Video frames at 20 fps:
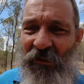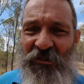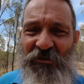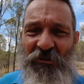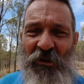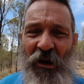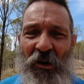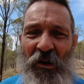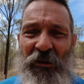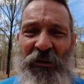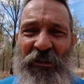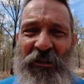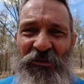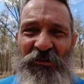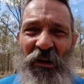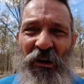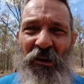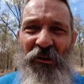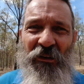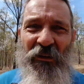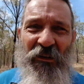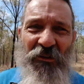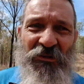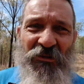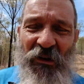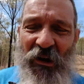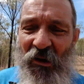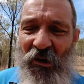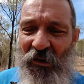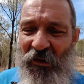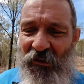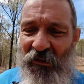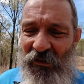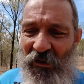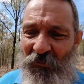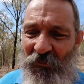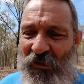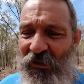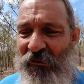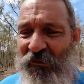They're scrolling and scrolling and scrolling, and
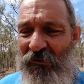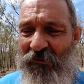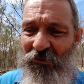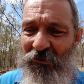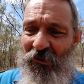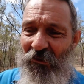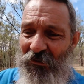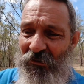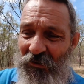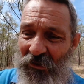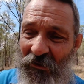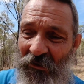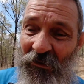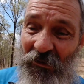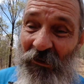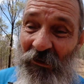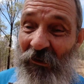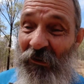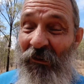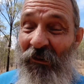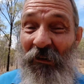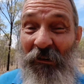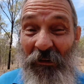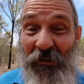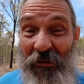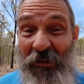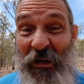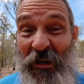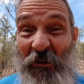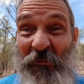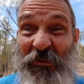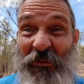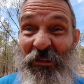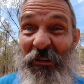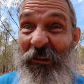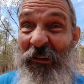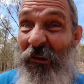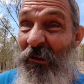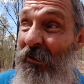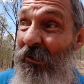I'm thinking, Christ, I've got to get home for
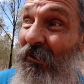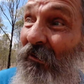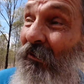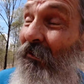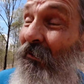dinner.